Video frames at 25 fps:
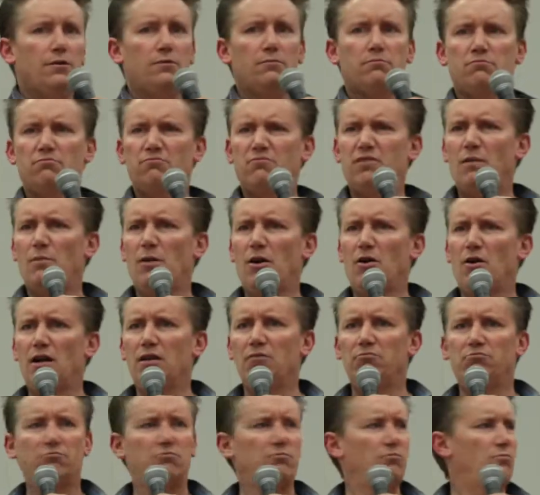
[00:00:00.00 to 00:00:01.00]
Is that about
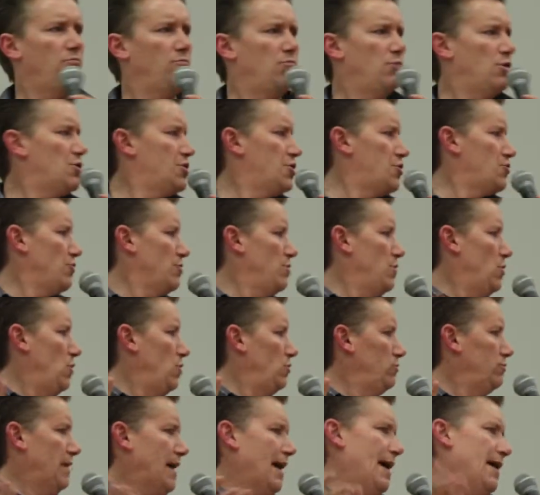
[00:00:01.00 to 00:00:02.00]
right? What does this room
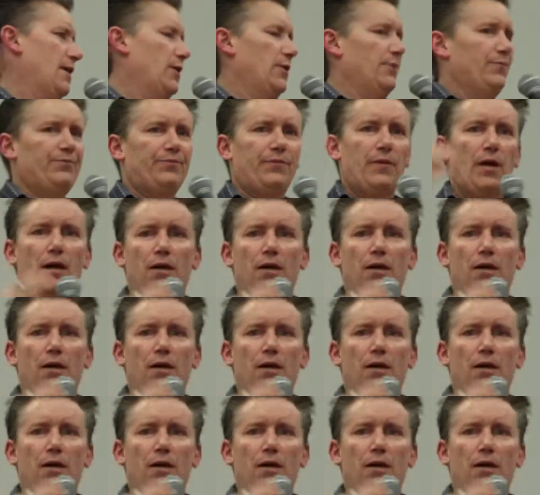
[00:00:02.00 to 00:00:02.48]
hold? I don't know.